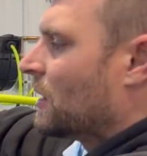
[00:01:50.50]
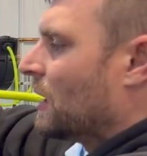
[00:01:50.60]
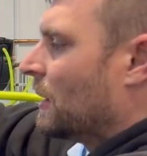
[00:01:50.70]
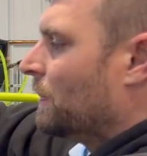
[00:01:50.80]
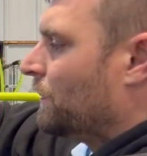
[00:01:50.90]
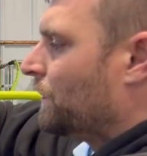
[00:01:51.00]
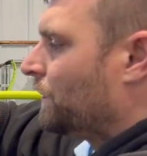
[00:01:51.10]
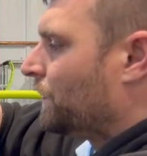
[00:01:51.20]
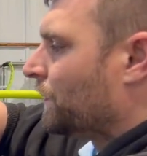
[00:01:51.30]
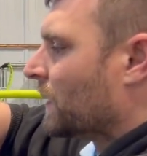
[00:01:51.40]
up,
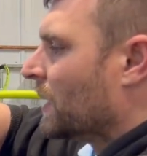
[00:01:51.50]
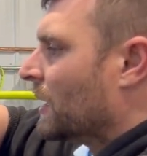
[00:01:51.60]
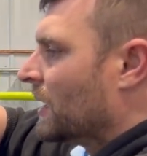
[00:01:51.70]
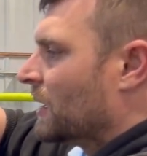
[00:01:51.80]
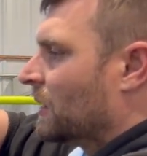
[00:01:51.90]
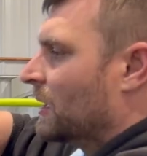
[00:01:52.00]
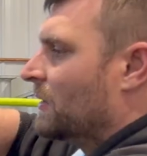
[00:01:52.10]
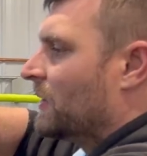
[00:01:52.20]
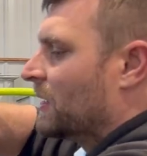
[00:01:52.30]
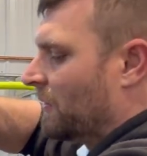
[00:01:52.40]

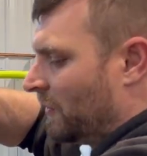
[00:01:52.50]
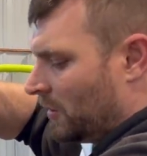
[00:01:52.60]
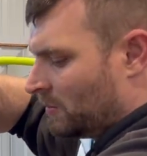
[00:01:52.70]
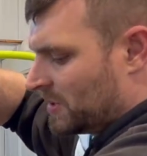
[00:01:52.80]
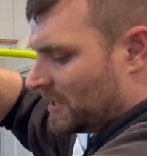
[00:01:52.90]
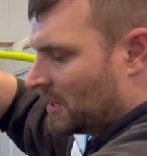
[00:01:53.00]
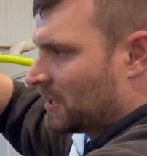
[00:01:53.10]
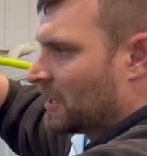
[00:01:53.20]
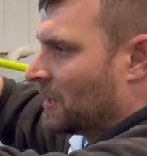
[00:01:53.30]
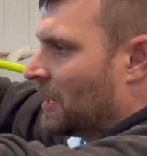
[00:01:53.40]
leaving the film stuck
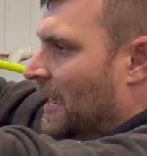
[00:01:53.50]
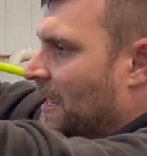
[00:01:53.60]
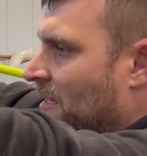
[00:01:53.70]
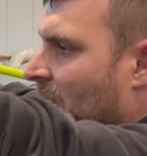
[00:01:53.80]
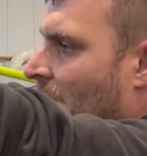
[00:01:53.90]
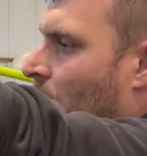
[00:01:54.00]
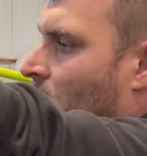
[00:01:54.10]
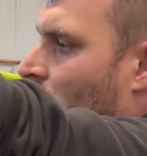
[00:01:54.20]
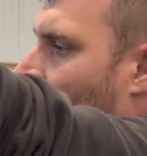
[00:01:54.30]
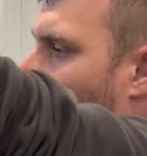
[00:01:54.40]
to the glass. And we want to go